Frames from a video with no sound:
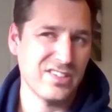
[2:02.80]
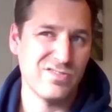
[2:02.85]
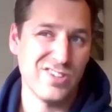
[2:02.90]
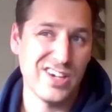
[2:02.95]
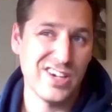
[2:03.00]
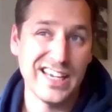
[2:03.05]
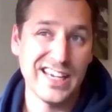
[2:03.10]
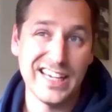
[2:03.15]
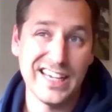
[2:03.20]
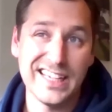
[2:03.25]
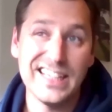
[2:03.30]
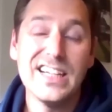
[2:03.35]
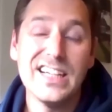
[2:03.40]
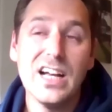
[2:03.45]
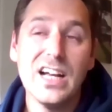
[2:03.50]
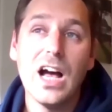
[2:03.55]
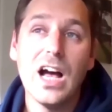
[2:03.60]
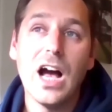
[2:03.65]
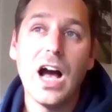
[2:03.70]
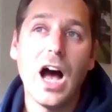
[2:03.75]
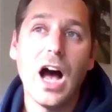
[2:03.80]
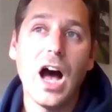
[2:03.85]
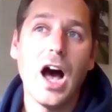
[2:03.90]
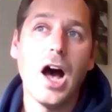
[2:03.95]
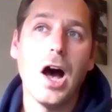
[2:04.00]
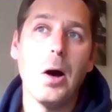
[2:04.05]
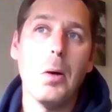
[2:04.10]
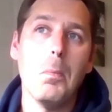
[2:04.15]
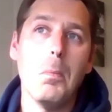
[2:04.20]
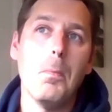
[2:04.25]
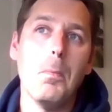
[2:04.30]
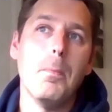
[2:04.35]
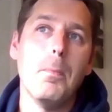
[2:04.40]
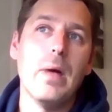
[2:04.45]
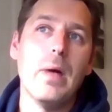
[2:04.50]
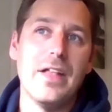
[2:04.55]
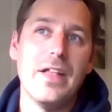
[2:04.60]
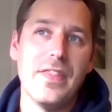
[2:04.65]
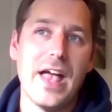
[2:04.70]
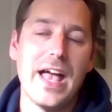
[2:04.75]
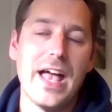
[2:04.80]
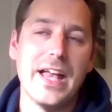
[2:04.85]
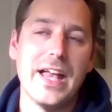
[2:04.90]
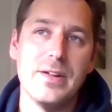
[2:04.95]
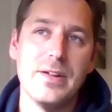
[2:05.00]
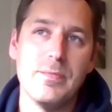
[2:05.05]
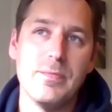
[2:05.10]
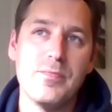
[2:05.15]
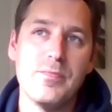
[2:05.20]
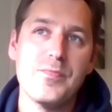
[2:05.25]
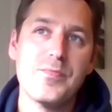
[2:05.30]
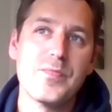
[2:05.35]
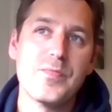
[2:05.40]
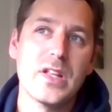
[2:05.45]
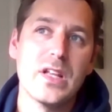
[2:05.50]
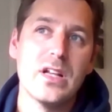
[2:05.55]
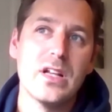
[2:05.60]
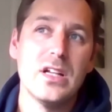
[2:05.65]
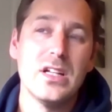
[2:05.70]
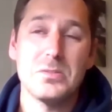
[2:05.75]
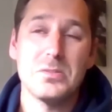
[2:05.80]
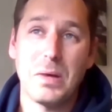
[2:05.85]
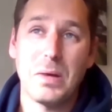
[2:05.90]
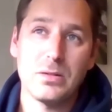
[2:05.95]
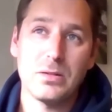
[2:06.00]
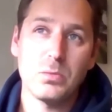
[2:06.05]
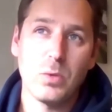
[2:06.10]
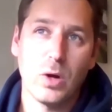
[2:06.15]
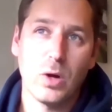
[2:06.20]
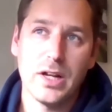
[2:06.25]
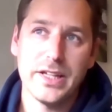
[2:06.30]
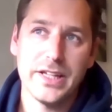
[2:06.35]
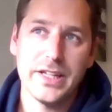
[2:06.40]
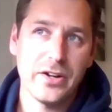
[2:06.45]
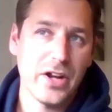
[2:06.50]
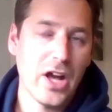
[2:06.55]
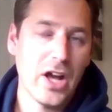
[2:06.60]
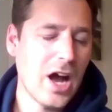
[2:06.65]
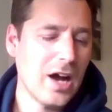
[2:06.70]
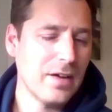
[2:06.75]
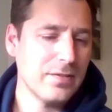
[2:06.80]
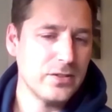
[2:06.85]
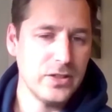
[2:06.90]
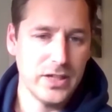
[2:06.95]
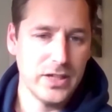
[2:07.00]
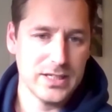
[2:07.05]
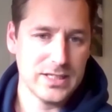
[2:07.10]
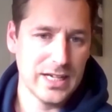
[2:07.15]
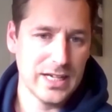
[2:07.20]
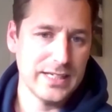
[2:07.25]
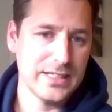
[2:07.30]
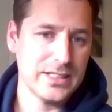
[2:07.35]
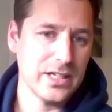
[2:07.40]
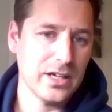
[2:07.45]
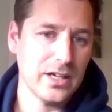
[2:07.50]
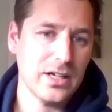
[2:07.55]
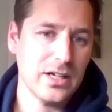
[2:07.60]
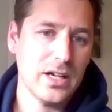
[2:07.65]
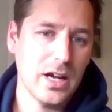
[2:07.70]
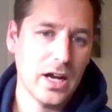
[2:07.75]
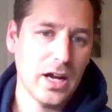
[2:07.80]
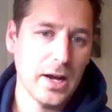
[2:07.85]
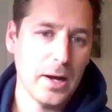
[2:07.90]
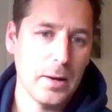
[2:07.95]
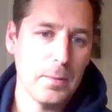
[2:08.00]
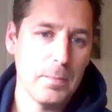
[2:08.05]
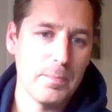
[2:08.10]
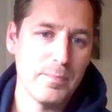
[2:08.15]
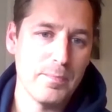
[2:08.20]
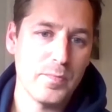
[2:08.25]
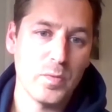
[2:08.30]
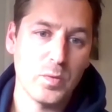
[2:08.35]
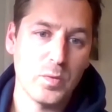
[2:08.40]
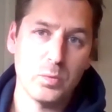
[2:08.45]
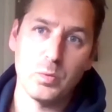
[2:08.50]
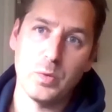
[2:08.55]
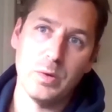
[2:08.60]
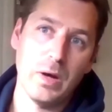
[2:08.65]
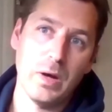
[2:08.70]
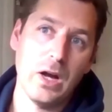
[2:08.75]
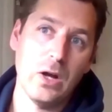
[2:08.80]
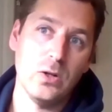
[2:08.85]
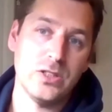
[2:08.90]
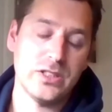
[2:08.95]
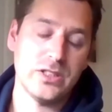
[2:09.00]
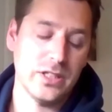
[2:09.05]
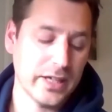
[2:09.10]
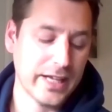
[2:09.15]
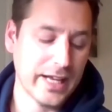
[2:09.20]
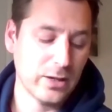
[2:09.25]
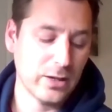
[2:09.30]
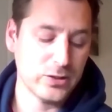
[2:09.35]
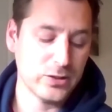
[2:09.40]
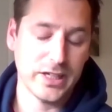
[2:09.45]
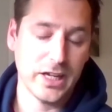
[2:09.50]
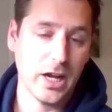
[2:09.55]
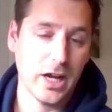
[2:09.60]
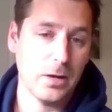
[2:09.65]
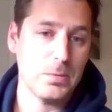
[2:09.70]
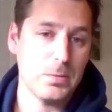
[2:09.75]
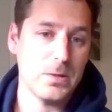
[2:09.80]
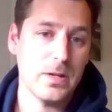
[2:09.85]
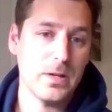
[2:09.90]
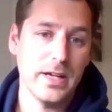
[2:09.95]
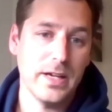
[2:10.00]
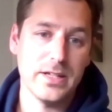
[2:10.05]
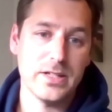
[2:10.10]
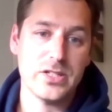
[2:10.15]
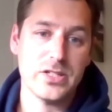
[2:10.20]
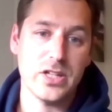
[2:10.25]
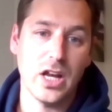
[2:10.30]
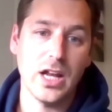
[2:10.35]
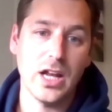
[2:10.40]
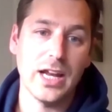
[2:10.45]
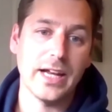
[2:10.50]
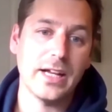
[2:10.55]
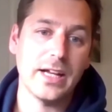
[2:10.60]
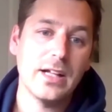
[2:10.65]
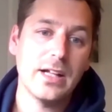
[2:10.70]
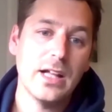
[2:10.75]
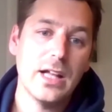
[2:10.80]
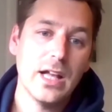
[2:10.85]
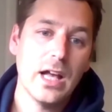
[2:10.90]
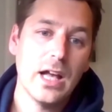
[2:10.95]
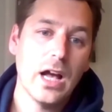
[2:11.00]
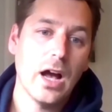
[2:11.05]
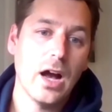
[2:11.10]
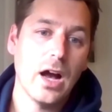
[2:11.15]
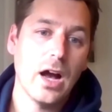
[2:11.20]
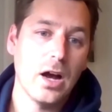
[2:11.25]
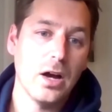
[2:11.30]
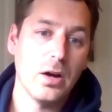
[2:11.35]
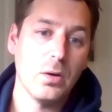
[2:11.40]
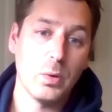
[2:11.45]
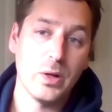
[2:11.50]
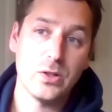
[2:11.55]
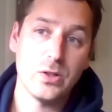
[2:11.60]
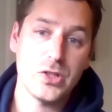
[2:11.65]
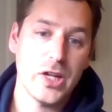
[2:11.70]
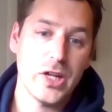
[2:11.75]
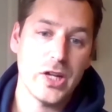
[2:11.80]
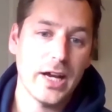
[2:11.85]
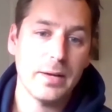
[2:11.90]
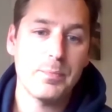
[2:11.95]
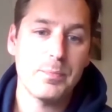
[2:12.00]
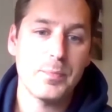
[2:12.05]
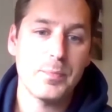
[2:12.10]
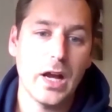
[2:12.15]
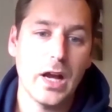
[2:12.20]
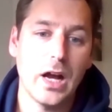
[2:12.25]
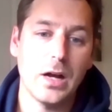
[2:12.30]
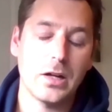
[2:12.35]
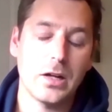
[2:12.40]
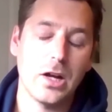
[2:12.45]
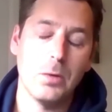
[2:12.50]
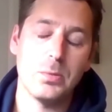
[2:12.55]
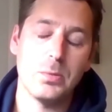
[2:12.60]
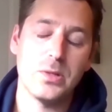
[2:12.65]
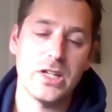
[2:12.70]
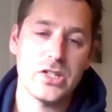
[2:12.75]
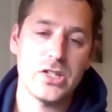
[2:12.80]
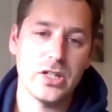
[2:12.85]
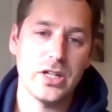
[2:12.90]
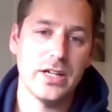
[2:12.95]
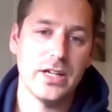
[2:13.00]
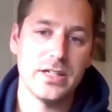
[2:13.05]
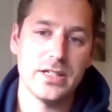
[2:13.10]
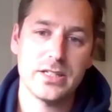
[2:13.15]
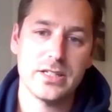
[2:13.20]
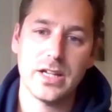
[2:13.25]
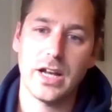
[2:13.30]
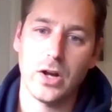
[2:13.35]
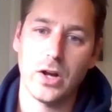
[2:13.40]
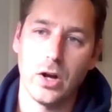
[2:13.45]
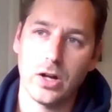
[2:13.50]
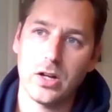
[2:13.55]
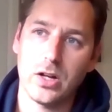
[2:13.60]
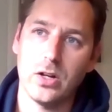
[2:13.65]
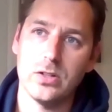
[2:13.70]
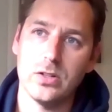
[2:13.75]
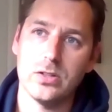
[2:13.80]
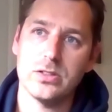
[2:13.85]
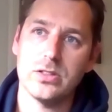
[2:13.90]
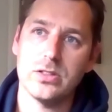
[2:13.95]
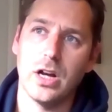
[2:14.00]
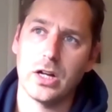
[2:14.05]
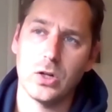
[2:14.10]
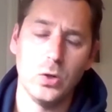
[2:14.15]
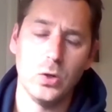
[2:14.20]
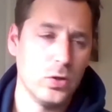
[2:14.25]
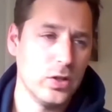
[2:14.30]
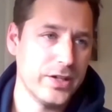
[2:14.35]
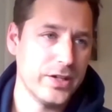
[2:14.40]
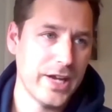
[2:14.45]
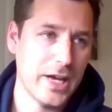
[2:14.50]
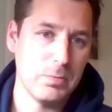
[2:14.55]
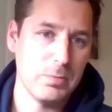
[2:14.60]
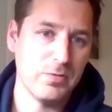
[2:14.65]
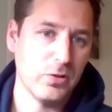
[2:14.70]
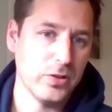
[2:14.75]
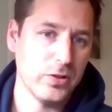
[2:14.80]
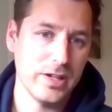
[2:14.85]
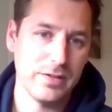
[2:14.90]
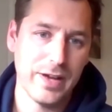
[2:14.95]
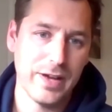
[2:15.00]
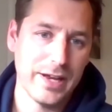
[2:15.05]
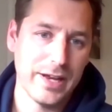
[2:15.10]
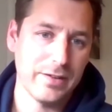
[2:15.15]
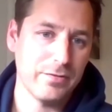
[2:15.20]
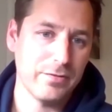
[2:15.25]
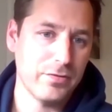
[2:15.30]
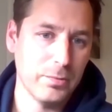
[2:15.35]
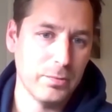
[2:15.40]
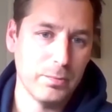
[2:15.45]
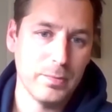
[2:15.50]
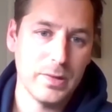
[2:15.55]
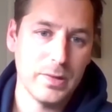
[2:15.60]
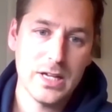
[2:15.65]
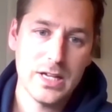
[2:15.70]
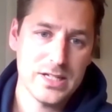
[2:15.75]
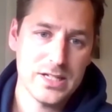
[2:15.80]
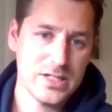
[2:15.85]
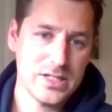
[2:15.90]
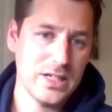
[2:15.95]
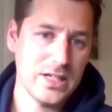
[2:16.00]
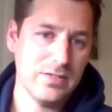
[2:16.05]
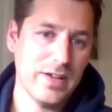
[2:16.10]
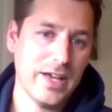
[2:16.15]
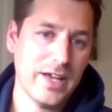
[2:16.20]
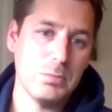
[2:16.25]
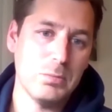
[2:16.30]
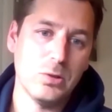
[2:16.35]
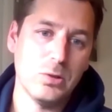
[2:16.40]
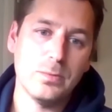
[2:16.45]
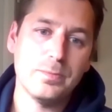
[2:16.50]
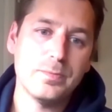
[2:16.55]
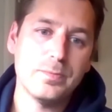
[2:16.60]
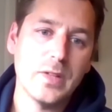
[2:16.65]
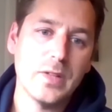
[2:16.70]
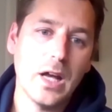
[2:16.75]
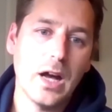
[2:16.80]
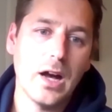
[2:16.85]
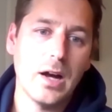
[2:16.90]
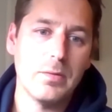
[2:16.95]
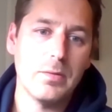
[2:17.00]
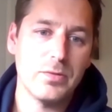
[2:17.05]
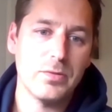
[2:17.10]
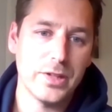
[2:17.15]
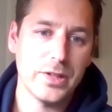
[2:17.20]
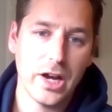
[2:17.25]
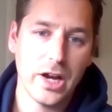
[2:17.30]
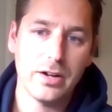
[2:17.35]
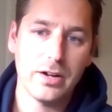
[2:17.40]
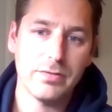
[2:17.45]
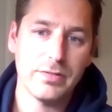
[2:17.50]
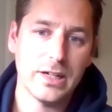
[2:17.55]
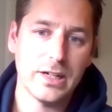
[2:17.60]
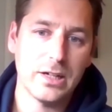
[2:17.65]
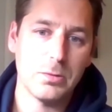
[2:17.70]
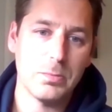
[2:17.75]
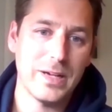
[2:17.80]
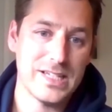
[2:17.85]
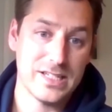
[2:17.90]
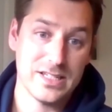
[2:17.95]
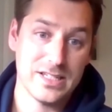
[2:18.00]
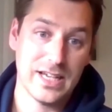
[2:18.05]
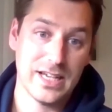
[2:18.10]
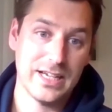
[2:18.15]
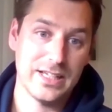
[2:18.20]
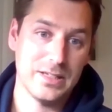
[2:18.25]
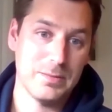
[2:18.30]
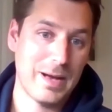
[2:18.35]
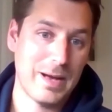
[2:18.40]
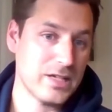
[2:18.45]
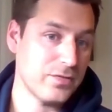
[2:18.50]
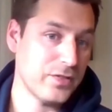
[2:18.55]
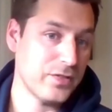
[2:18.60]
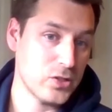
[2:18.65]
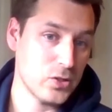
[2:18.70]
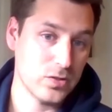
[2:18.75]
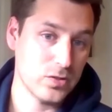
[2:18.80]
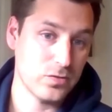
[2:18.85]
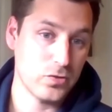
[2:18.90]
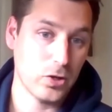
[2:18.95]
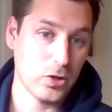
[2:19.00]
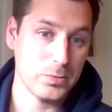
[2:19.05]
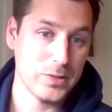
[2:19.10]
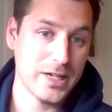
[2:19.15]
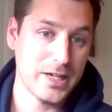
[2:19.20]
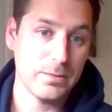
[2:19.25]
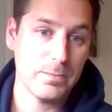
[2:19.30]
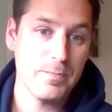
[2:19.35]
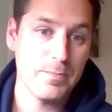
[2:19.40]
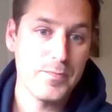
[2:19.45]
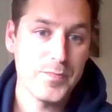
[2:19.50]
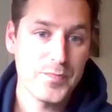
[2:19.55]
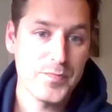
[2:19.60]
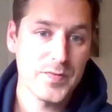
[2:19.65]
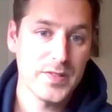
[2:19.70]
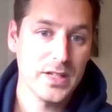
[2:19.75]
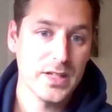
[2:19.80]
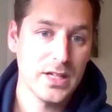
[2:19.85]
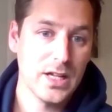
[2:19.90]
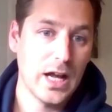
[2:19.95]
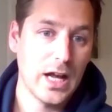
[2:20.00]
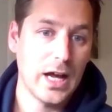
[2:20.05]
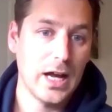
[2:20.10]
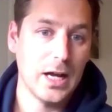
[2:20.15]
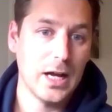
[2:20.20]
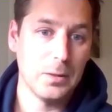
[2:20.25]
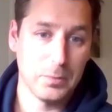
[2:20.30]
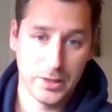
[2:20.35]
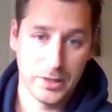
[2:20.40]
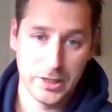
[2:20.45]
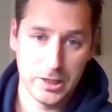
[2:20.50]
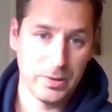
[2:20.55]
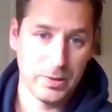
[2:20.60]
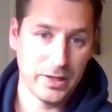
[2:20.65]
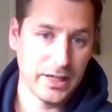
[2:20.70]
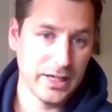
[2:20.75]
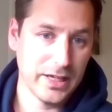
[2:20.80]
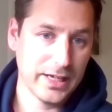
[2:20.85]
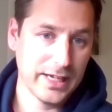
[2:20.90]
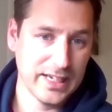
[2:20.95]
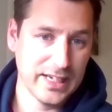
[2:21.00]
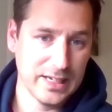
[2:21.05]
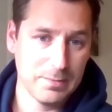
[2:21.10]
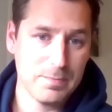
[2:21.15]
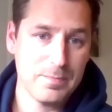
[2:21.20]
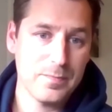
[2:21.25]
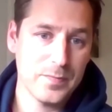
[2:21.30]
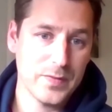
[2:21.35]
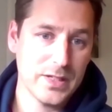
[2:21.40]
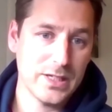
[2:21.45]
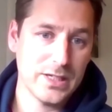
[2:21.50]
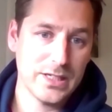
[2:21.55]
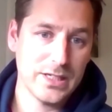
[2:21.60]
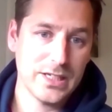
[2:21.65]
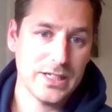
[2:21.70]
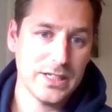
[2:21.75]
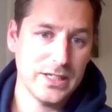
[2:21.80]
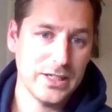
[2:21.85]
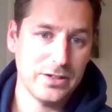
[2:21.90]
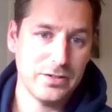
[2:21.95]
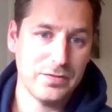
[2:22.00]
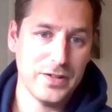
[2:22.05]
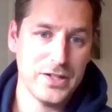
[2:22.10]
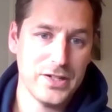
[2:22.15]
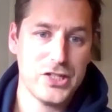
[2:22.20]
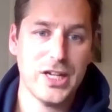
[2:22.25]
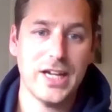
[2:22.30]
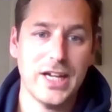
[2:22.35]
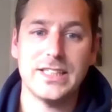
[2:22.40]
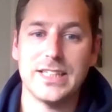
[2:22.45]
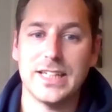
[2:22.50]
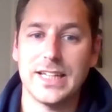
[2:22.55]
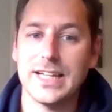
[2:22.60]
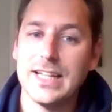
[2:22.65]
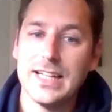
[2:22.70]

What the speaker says: really. And then about a year and a half, 2 years later, we were hosting the Celtic Cup in Stirling, wheelchair competition, and I got a call the day before the event from Steve Abel from the RFL, basically saying the match officials have dropped out. Can you bring your kit? You're officiating.